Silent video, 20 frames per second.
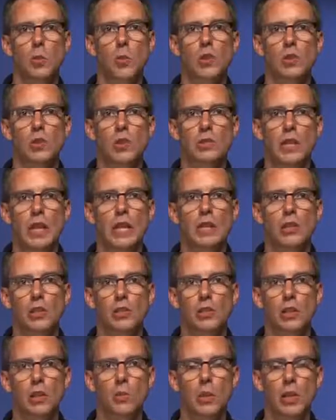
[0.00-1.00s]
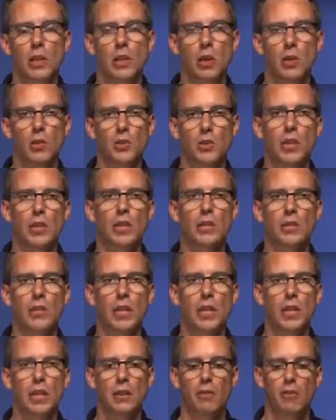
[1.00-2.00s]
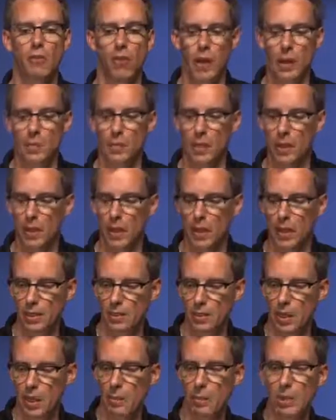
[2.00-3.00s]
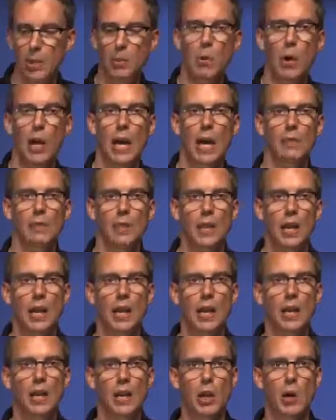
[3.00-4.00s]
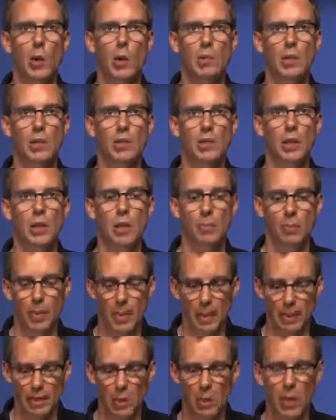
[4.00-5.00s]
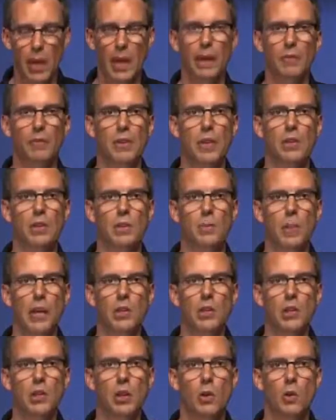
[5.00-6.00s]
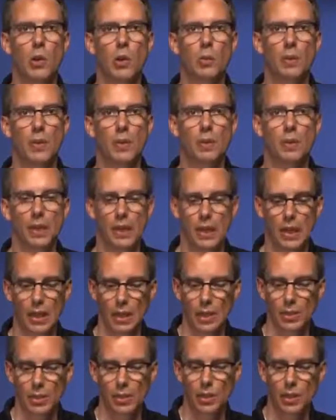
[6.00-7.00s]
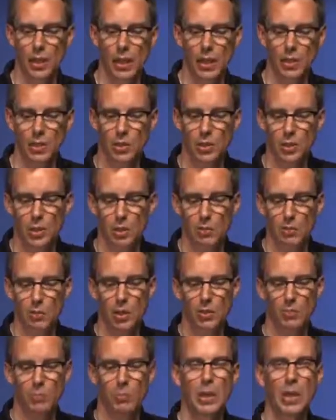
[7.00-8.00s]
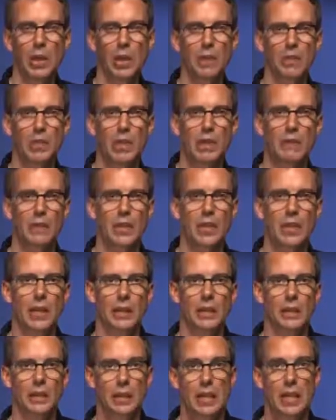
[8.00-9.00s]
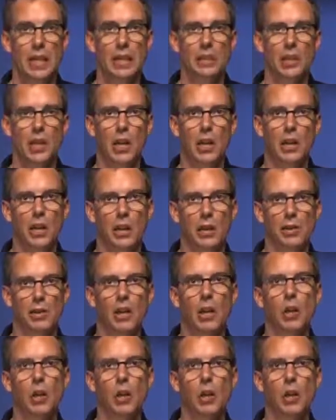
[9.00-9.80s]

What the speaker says: one of the dangers that we're constantly seeing in fiber is people have the cleaning equipment, but they don't have the inspection equipment. So they assume that because they've cleaned, it's clean.